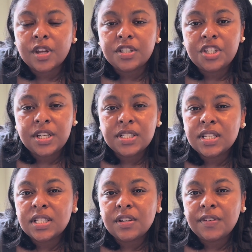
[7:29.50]

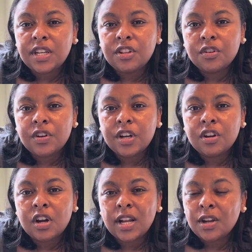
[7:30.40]
chances of getting the credit
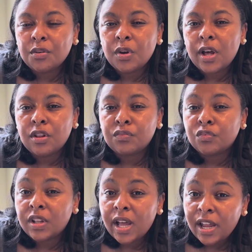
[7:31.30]
card. I don't know how
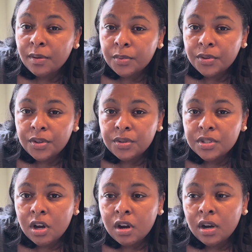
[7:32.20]
reliable those
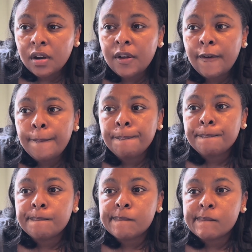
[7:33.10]
are
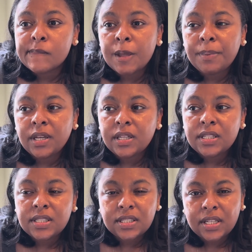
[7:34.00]

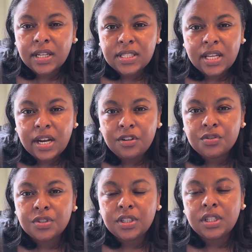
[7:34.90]
because, like I said, I
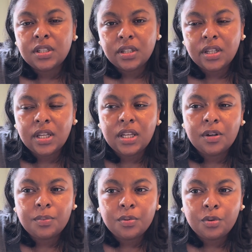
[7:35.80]
usually can get
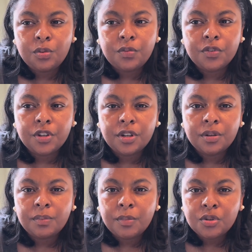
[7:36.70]
approved for
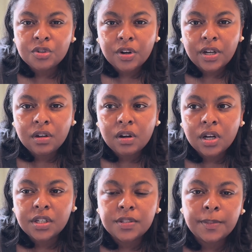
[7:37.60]
most credit
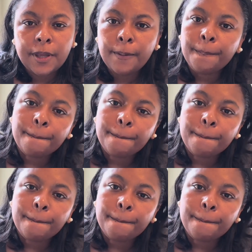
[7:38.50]
cards. But